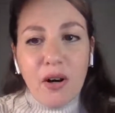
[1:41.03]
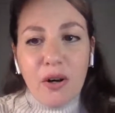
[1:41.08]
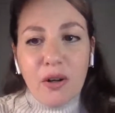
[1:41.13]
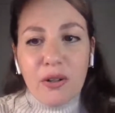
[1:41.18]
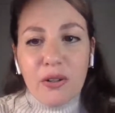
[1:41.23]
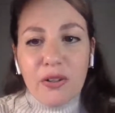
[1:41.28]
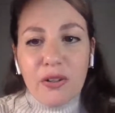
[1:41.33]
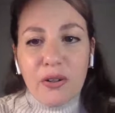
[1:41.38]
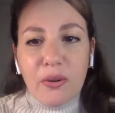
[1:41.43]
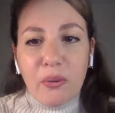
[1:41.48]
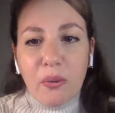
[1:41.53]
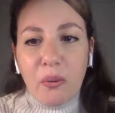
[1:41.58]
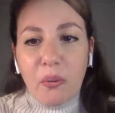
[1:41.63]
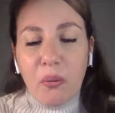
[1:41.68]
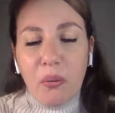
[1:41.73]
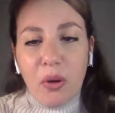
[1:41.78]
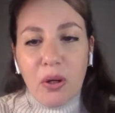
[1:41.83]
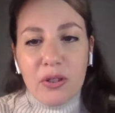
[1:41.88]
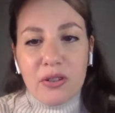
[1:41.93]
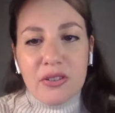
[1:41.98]
on
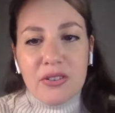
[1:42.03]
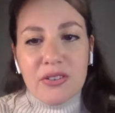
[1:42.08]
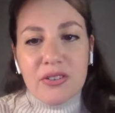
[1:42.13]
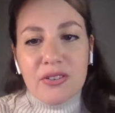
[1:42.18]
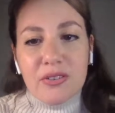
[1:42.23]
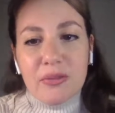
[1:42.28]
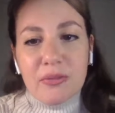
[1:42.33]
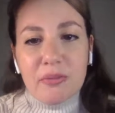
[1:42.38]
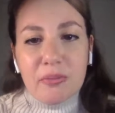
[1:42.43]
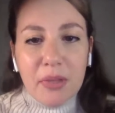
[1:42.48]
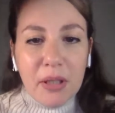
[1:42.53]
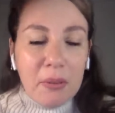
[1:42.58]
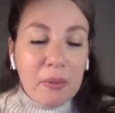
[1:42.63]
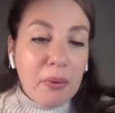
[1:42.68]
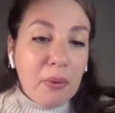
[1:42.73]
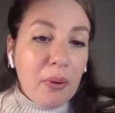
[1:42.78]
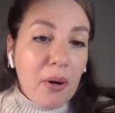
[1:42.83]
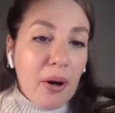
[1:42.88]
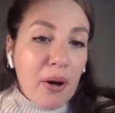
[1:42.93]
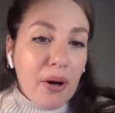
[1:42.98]
what
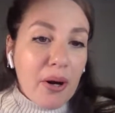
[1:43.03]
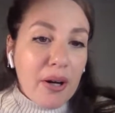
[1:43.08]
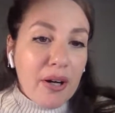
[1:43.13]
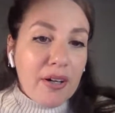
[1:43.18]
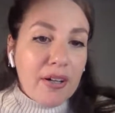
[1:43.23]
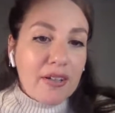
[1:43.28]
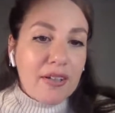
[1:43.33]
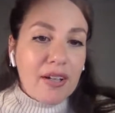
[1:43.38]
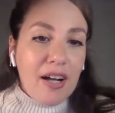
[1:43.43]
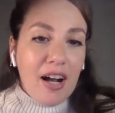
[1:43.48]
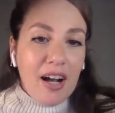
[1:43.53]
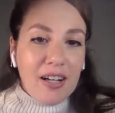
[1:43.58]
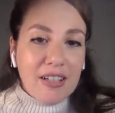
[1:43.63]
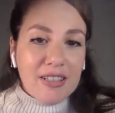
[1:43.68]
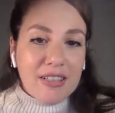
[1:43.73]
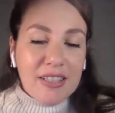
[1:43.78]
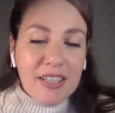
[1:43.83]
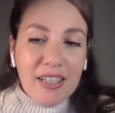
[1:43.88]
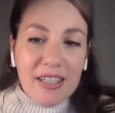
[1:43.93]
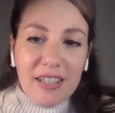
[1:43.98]
people are
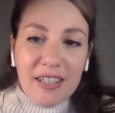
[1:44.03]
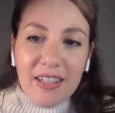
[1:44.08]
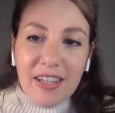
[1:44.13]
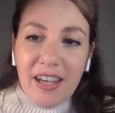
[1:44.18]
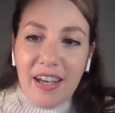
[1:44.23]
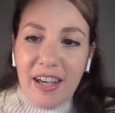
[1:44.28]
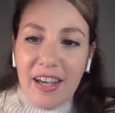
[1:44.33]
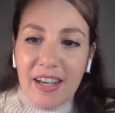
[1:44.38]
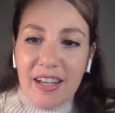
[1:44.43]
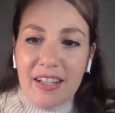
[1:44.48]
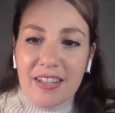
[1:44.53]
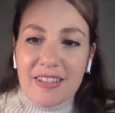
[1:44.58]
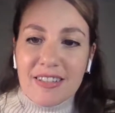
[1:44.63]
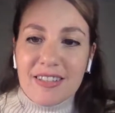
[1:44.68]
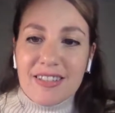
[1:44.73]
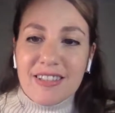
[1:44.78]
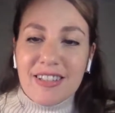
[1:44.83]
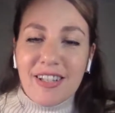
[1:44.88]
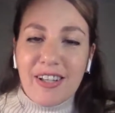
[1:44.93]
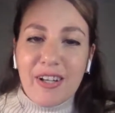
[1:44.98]
asking
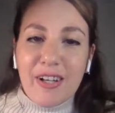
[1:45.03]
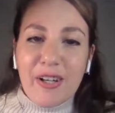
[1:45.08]
and